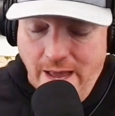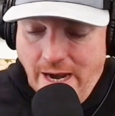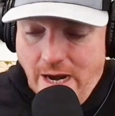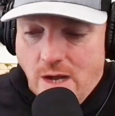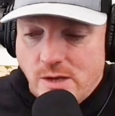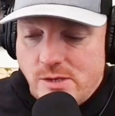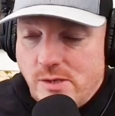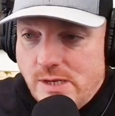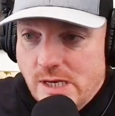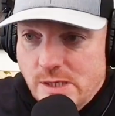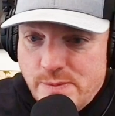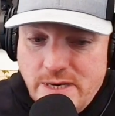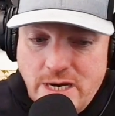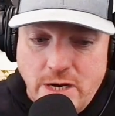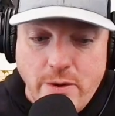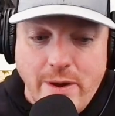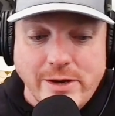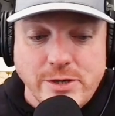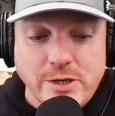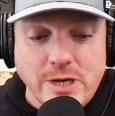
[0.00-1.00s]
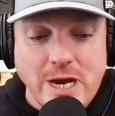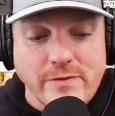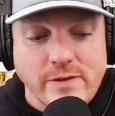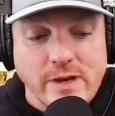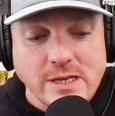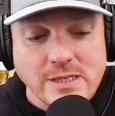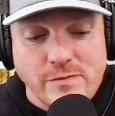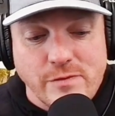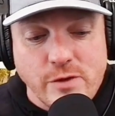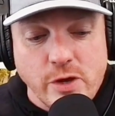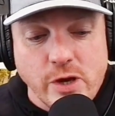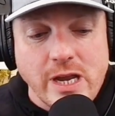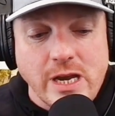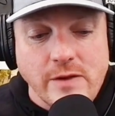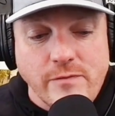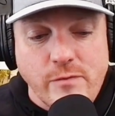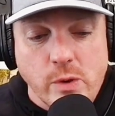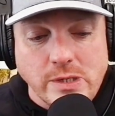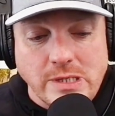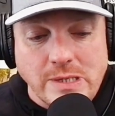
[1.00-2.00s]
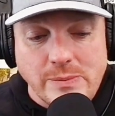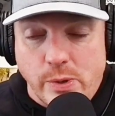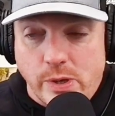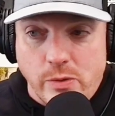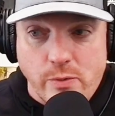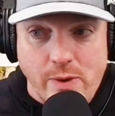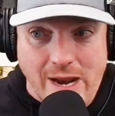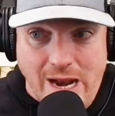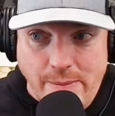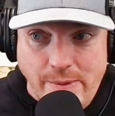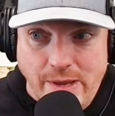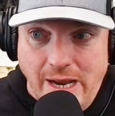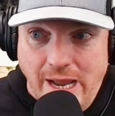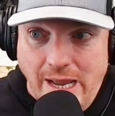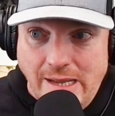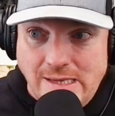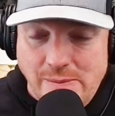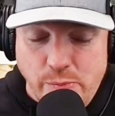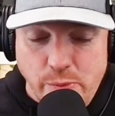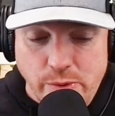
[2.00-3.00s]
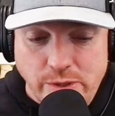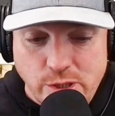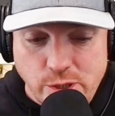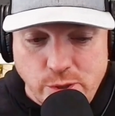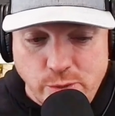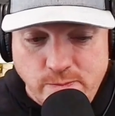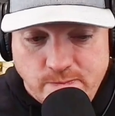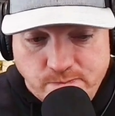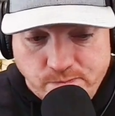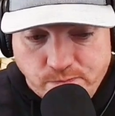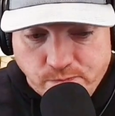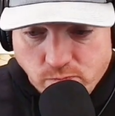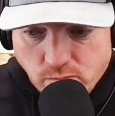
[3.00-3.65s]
And it also tells me he doesn't know how to drive. Because if you're getting 14.3 and I'm getting 18.2,